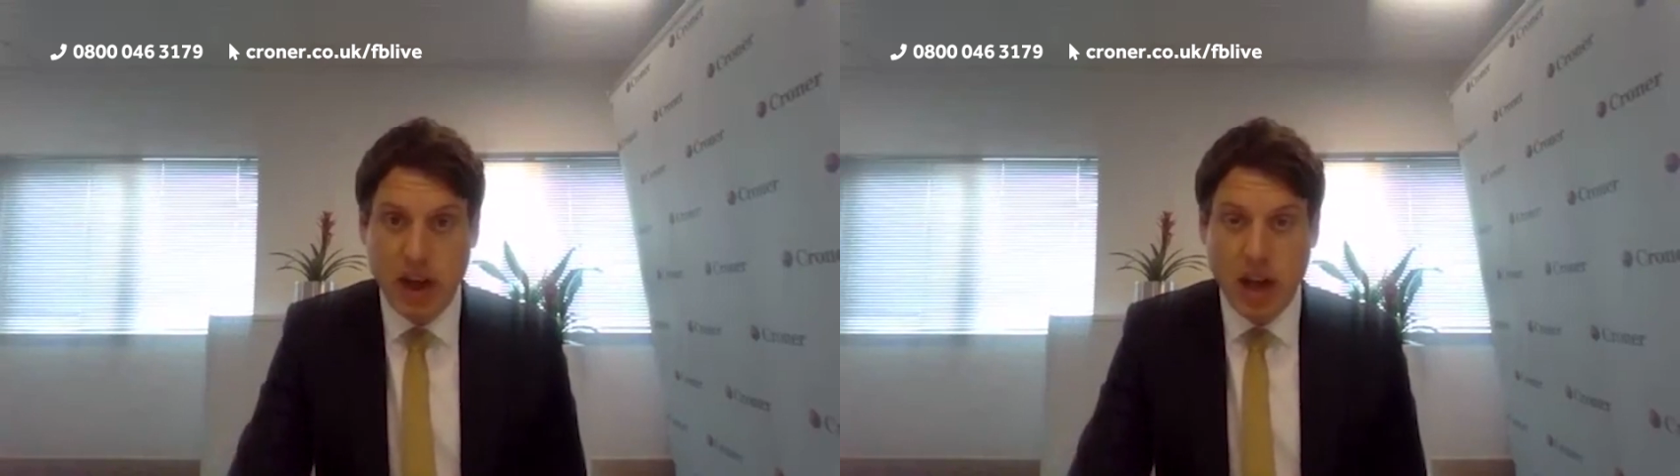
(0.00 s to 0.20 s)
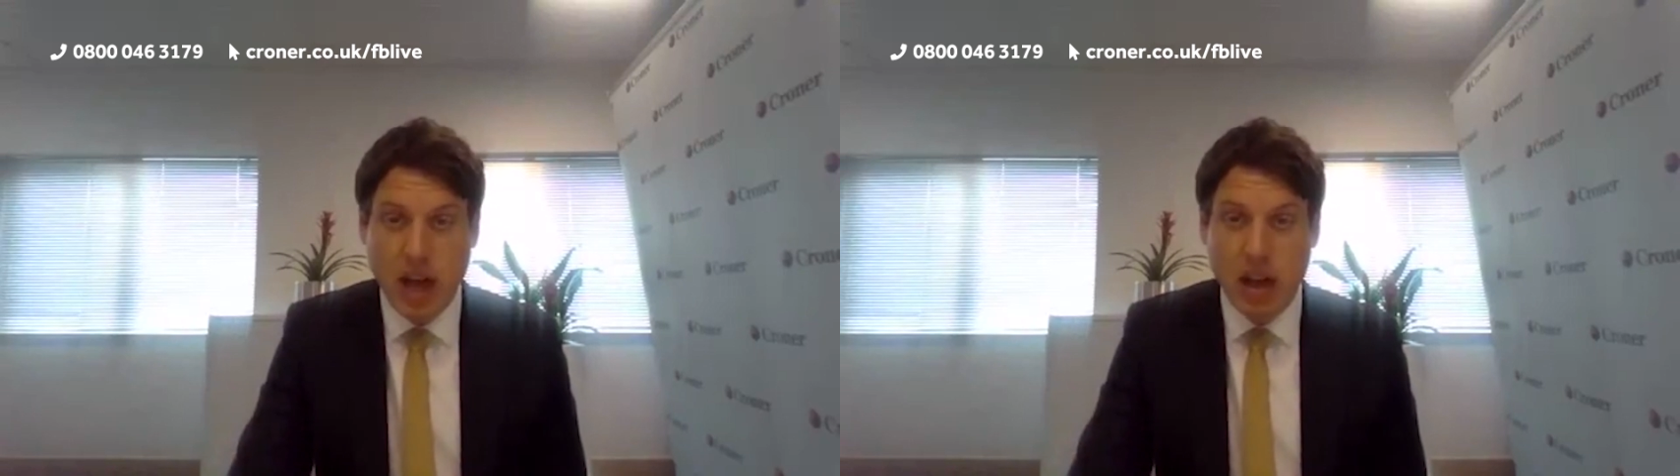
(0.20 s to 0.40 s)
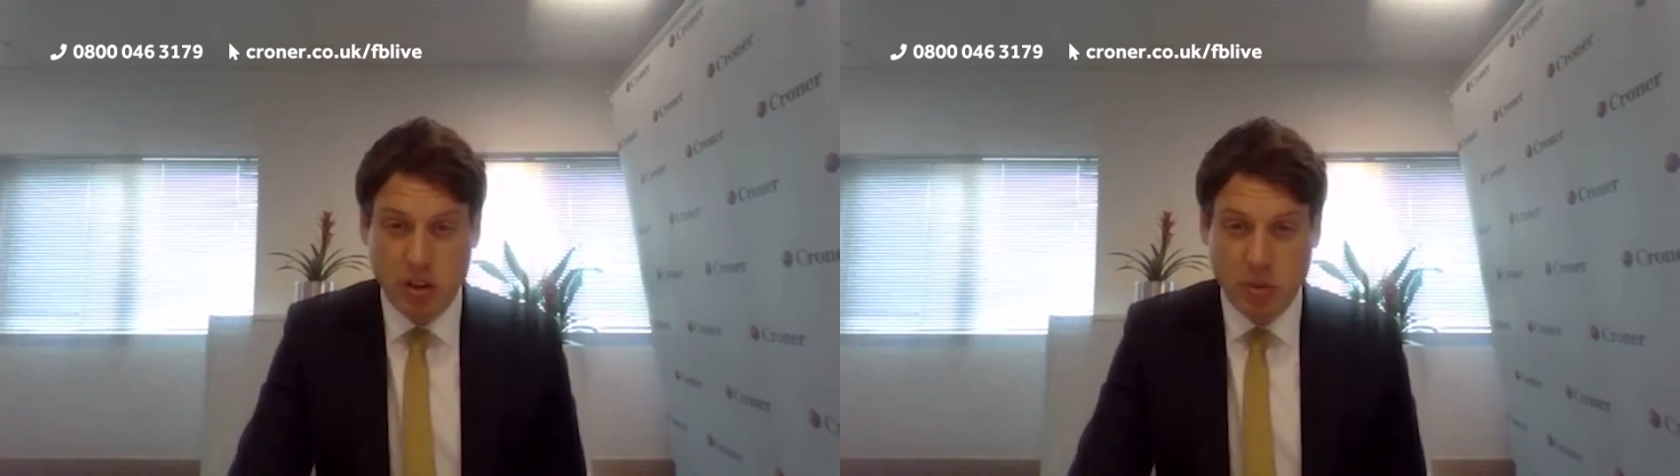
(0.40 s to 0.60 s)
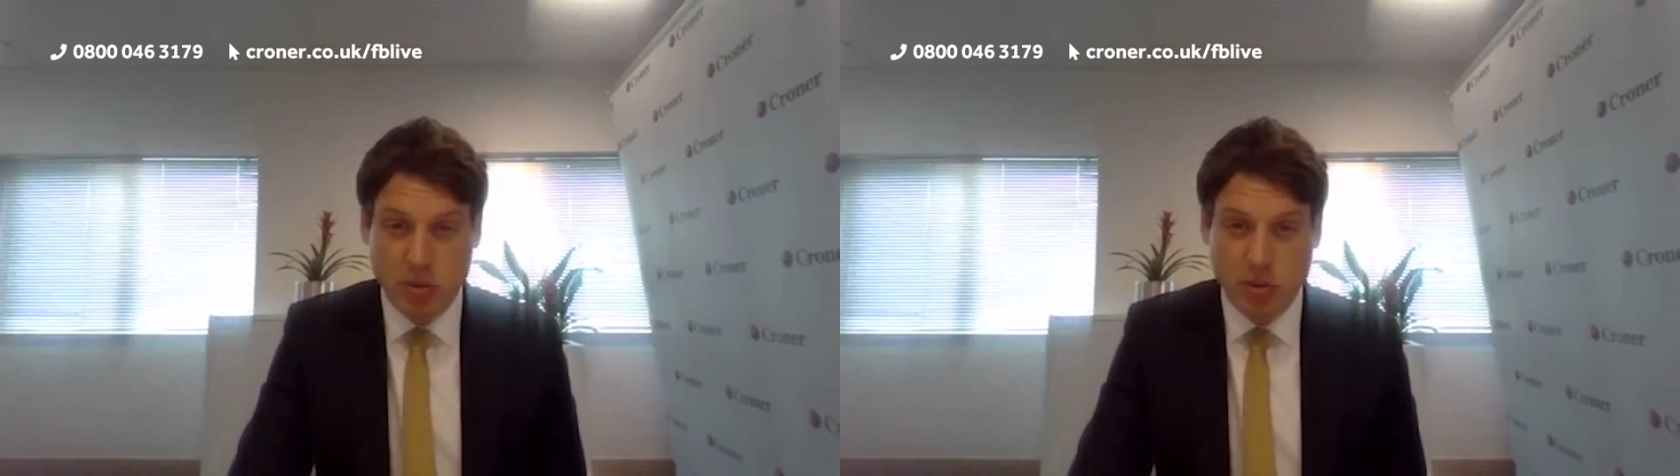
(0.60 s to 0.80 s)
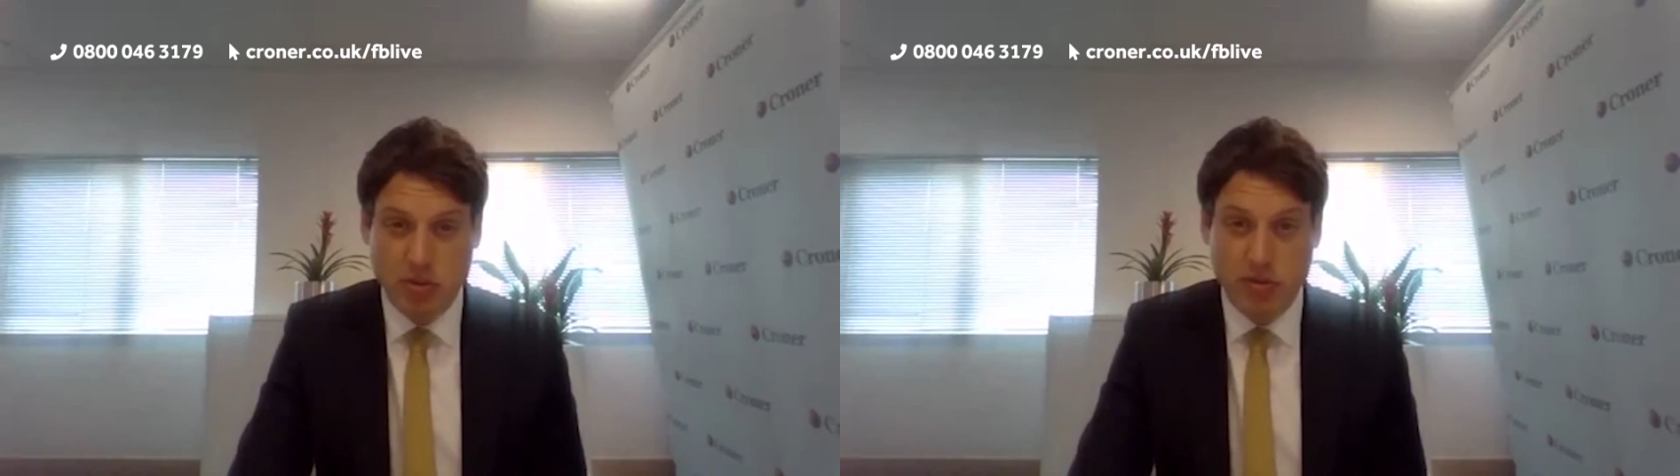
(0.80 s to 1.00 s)
are
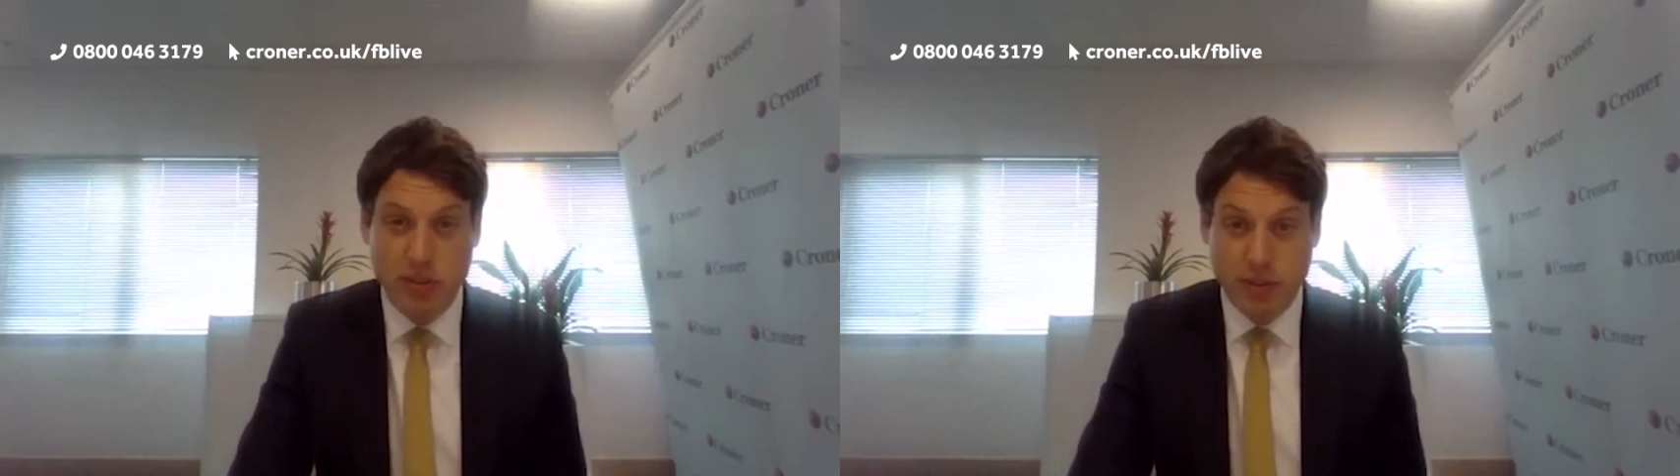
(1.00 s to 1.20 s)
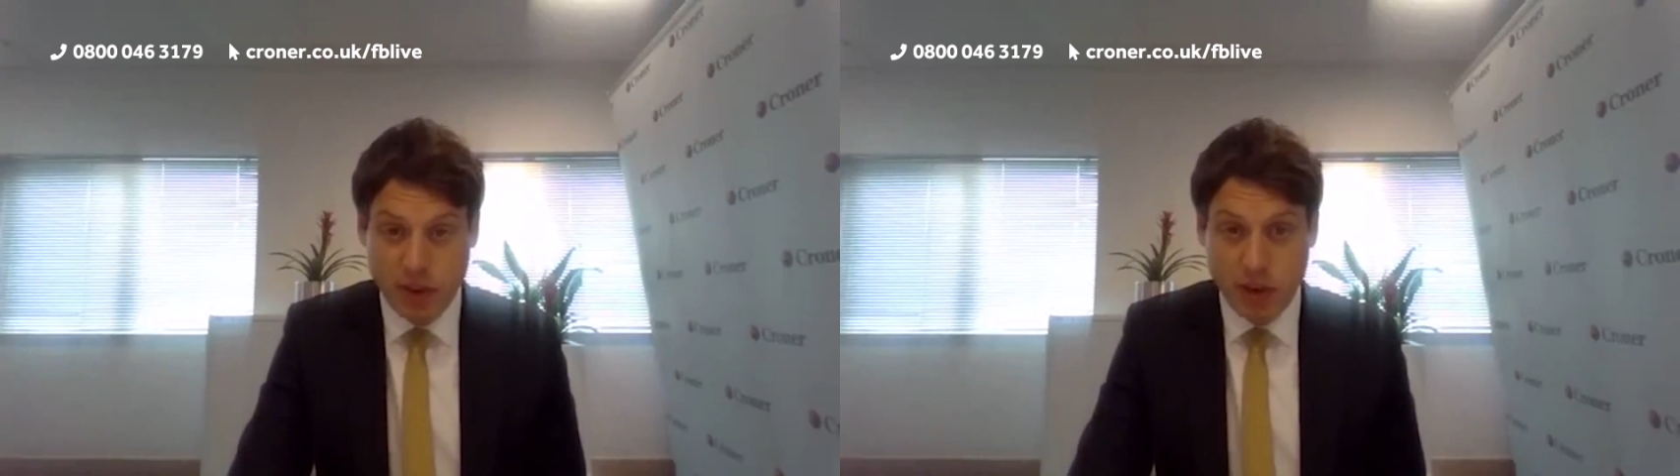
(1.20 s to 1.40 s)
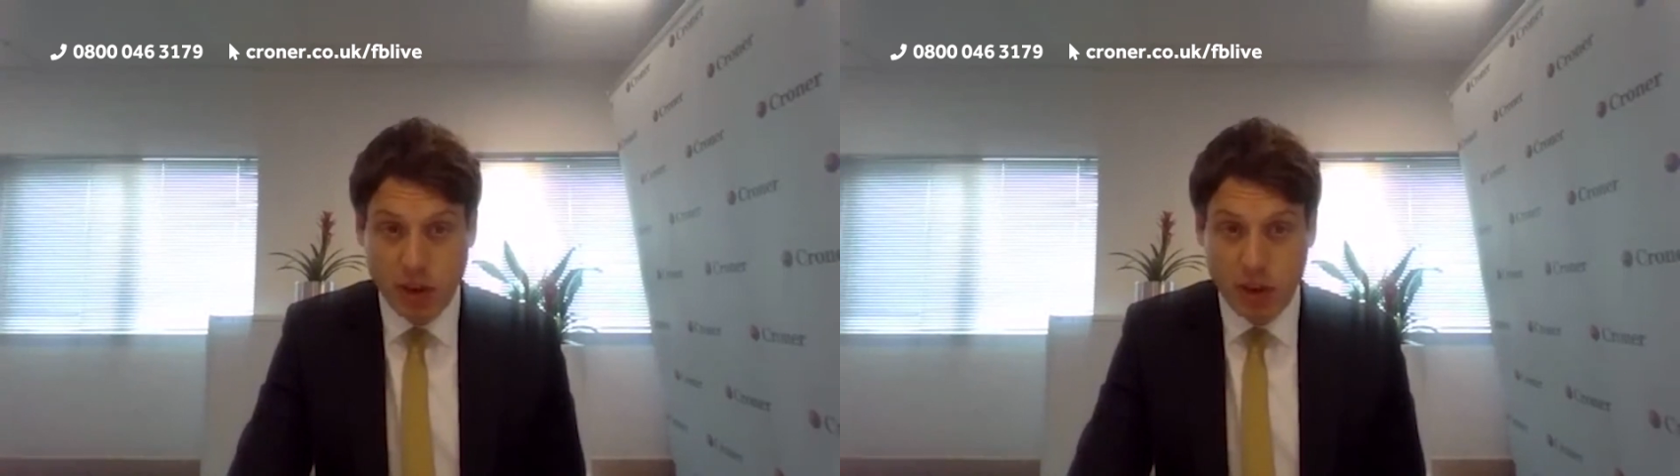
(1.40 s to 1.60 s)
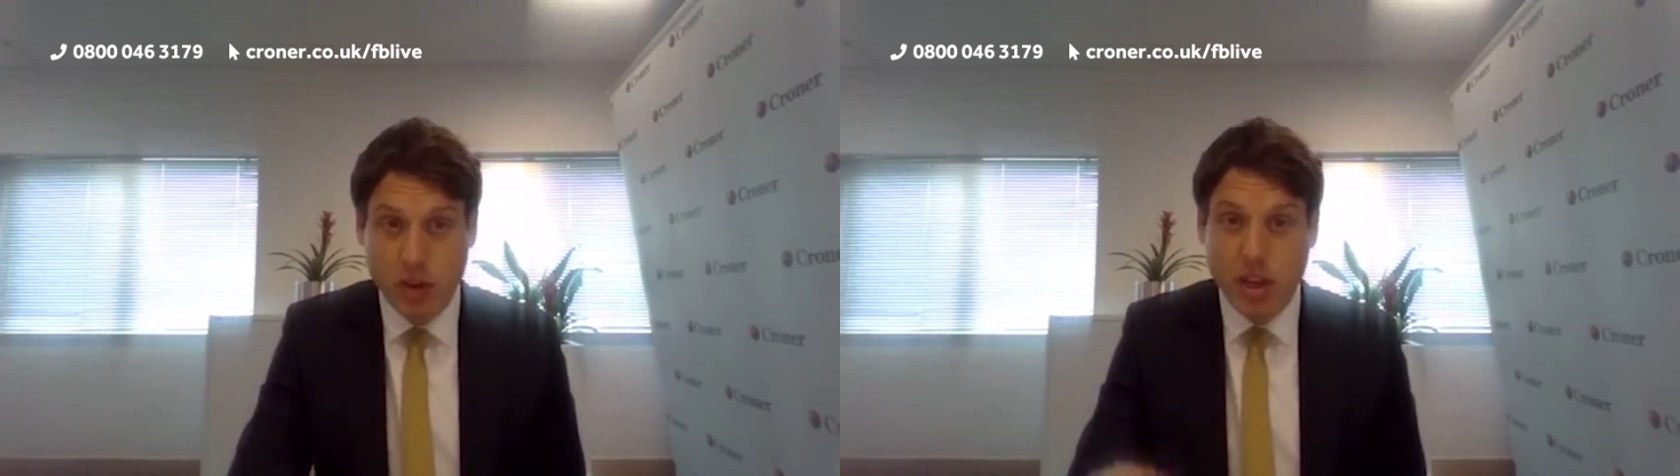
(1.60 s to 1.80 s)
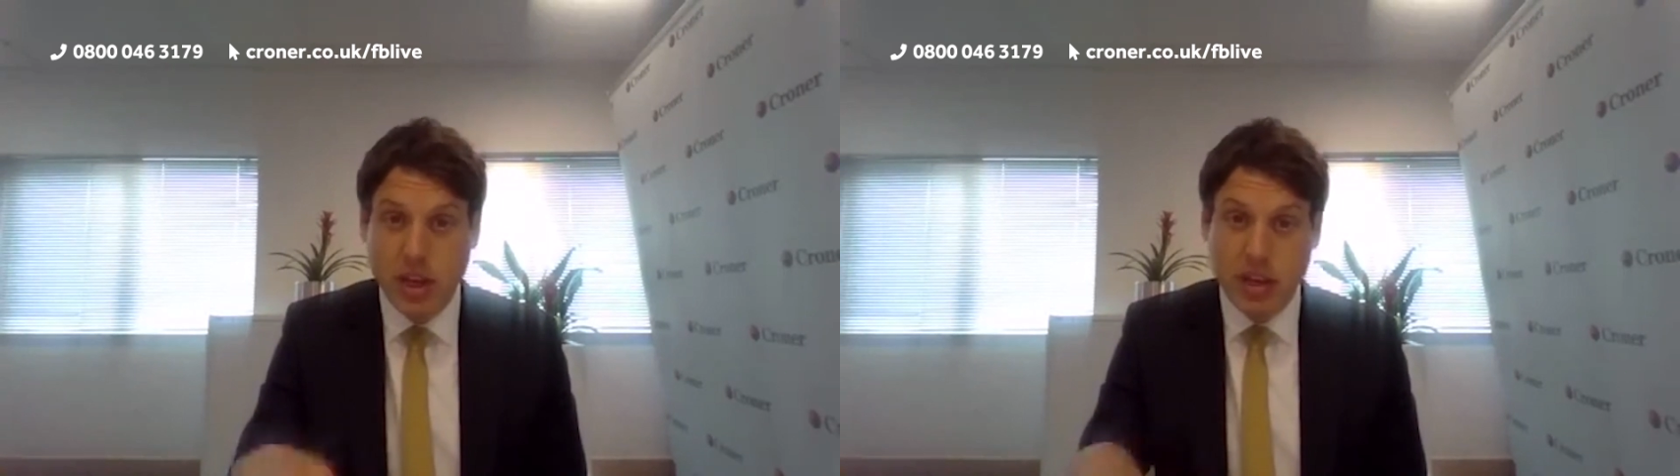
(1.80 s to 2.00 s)
eligible for furlough,